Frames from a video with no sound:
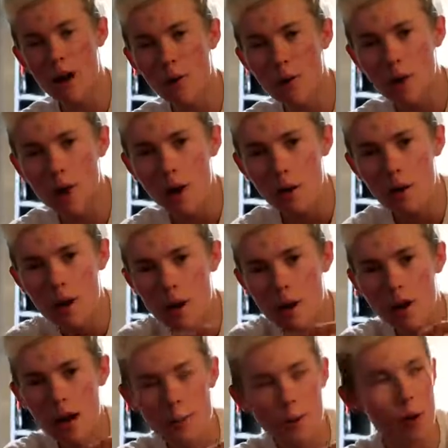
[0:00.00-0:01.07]
hour ago.
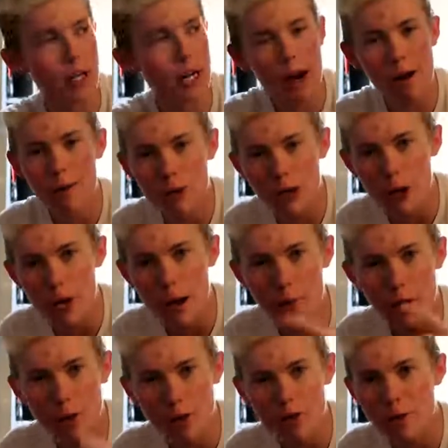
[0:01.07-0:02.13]
I'm going to Arizona. I'm
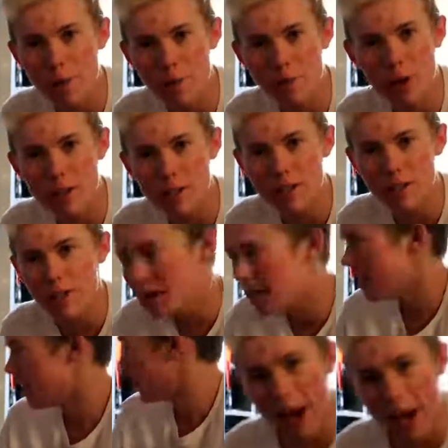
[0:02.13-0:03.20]
going to go see my friends. So I
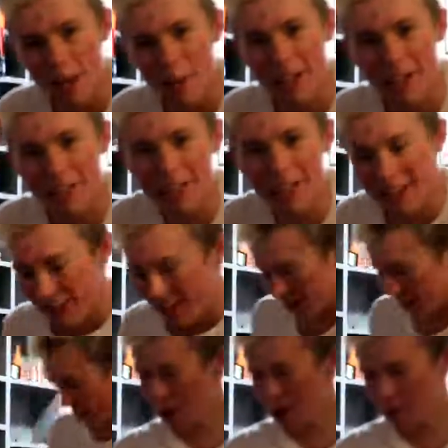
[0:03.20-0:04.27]
have to pack because
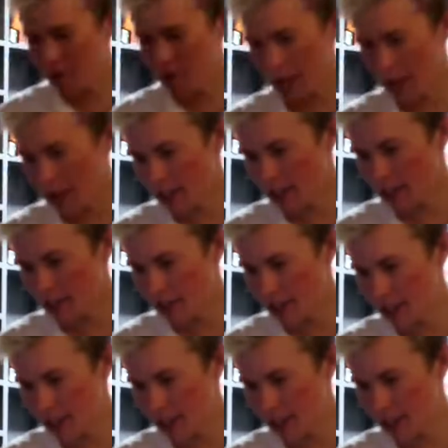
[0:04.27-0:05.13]
the, my flight is